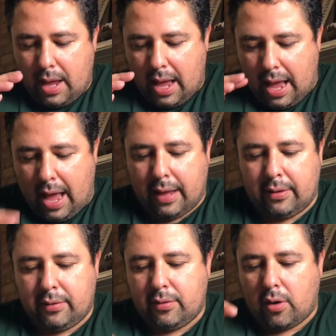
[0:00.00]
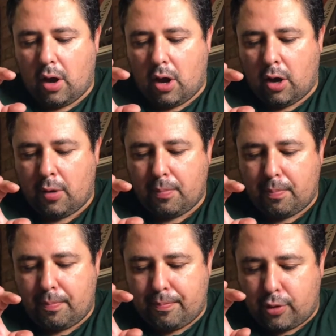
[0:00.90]
and a
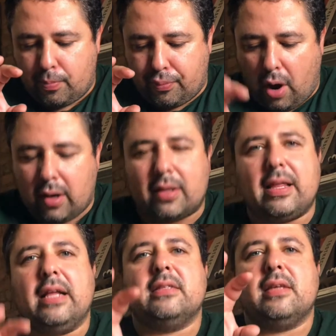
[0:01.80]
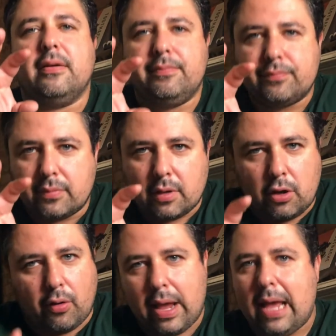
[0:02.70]
product that's,
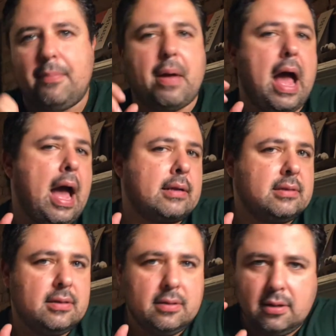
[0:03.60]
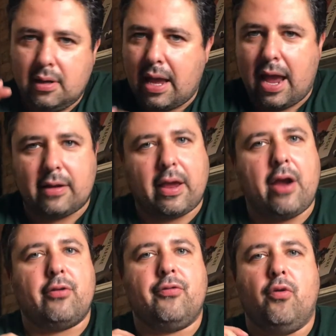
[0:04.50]
hand packed, hand
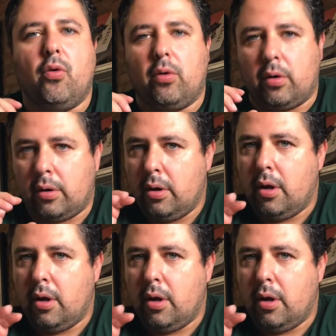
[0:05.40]
cared for.